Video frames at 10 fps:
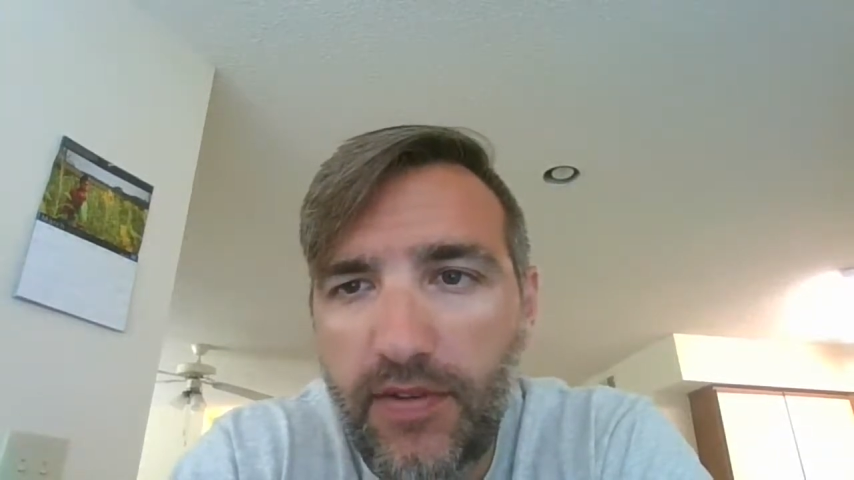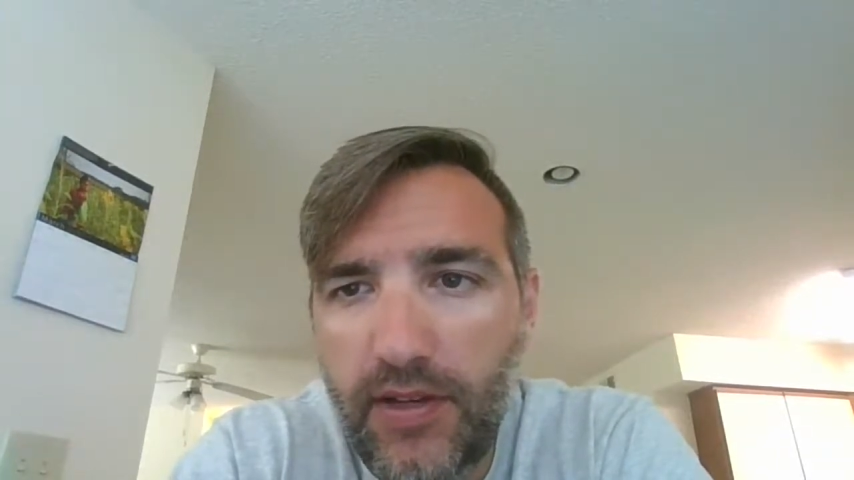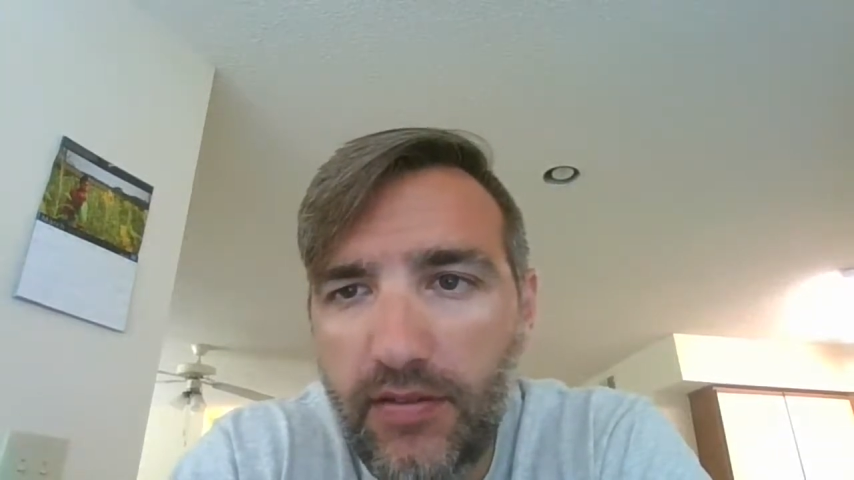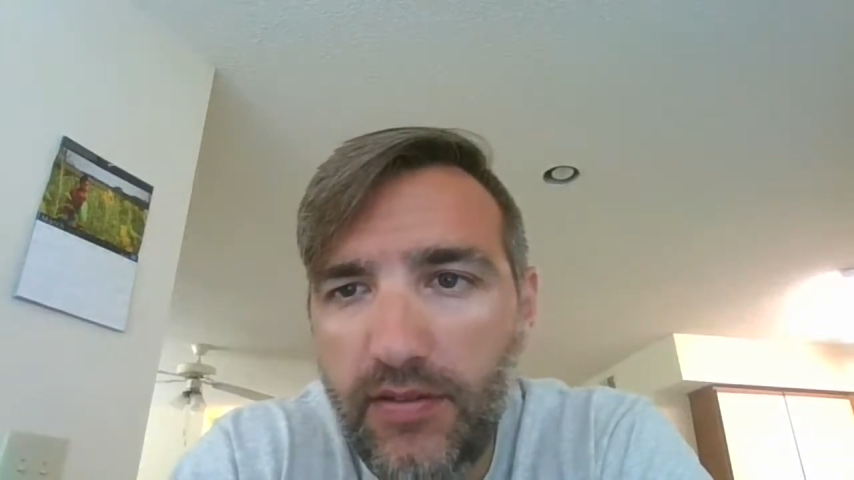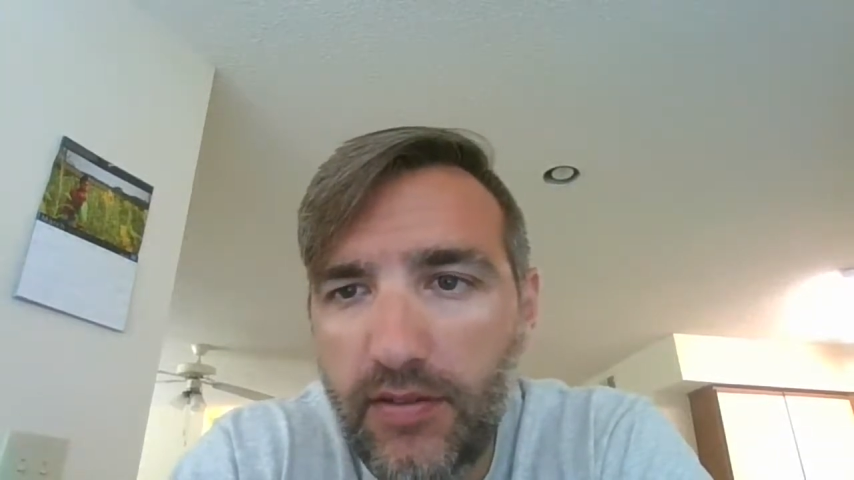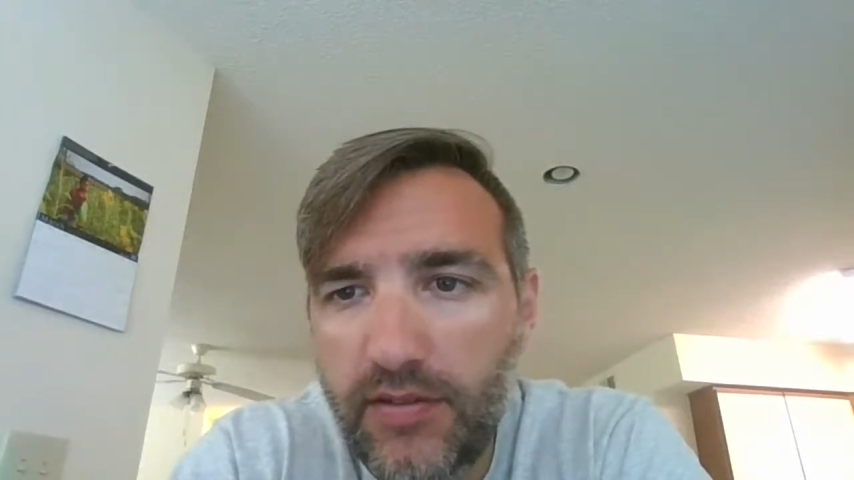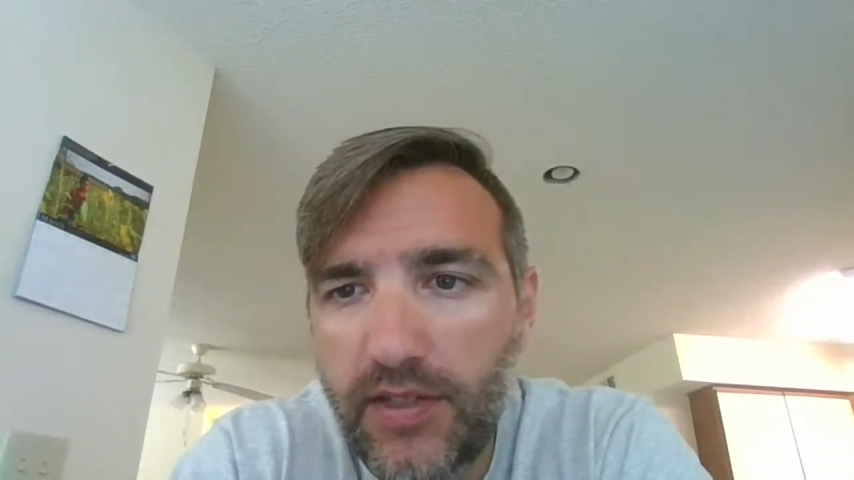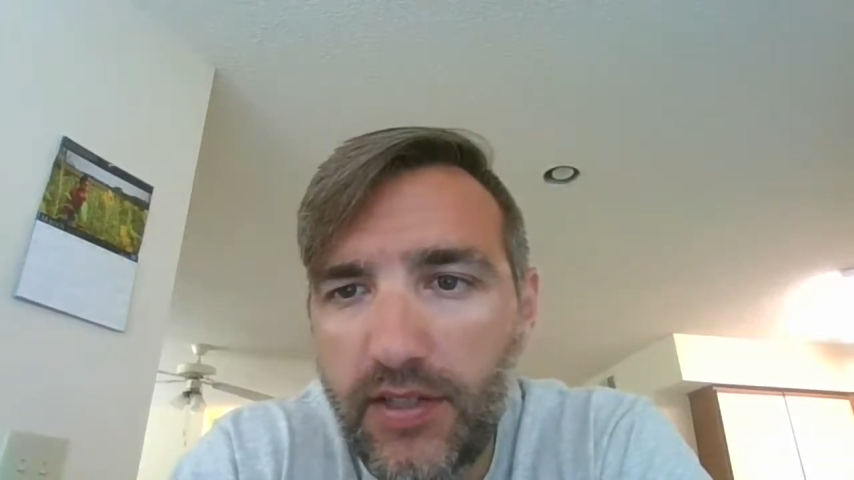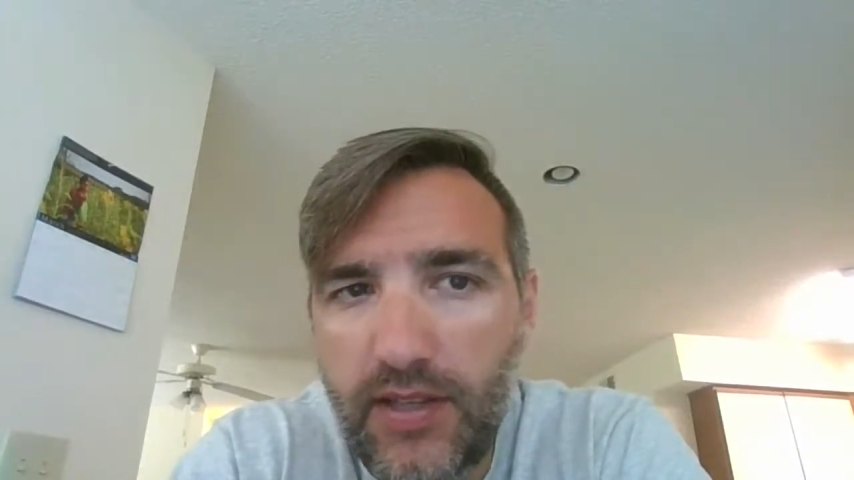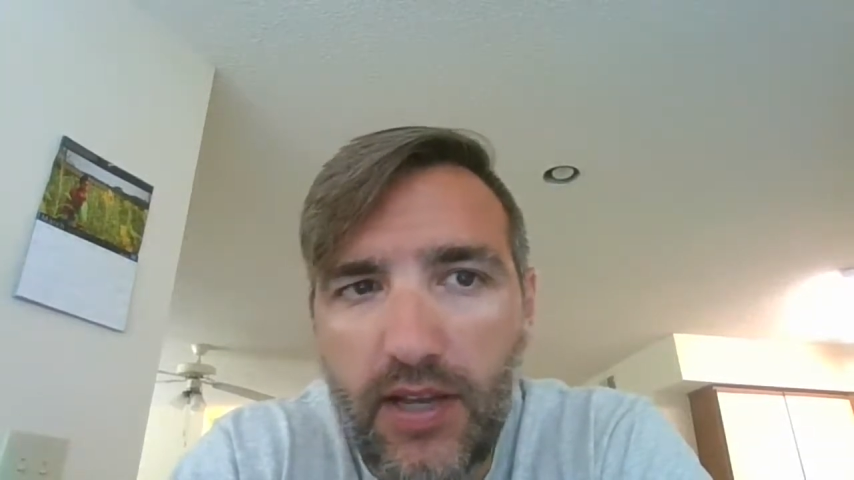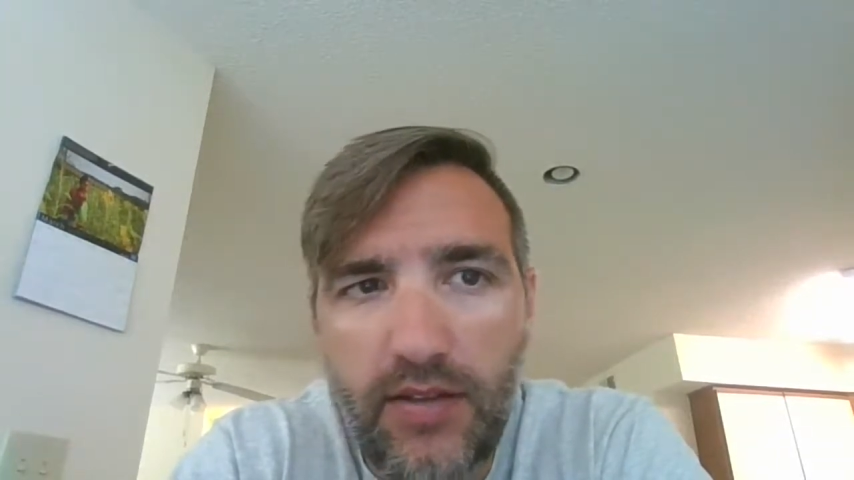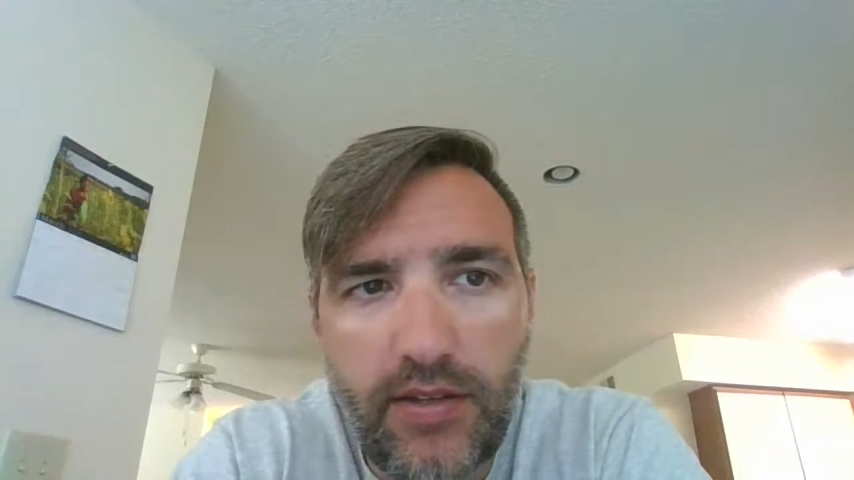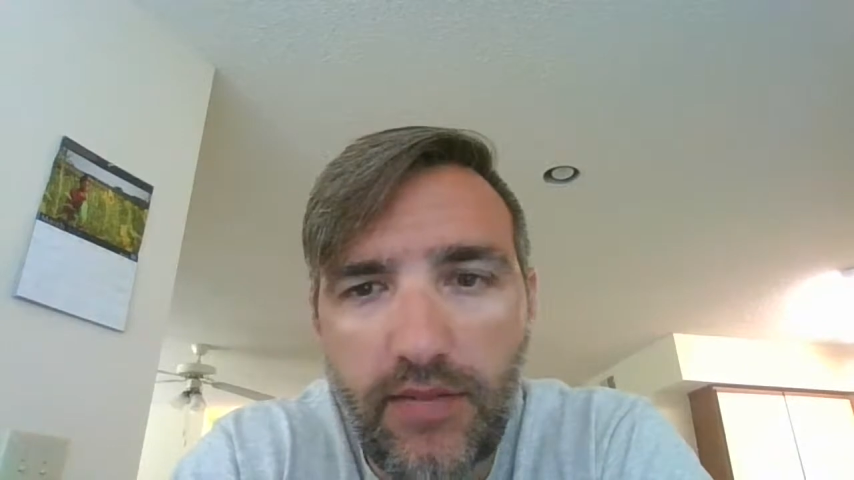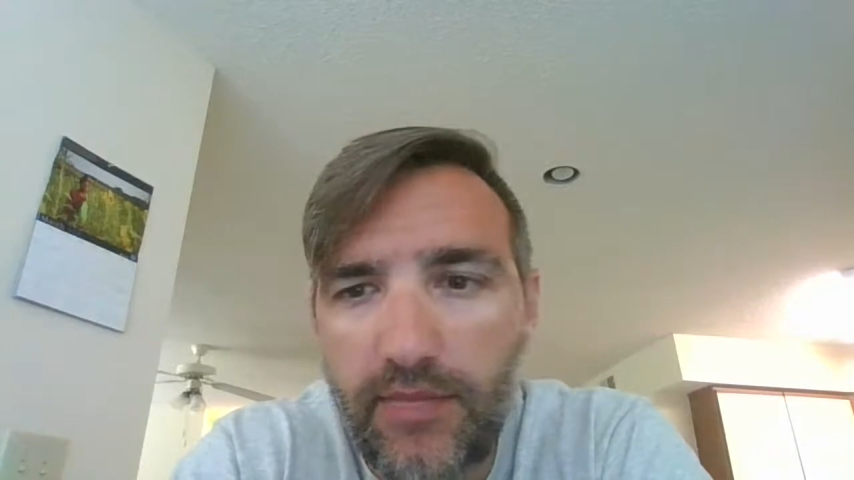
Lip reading: If I looks like Talon,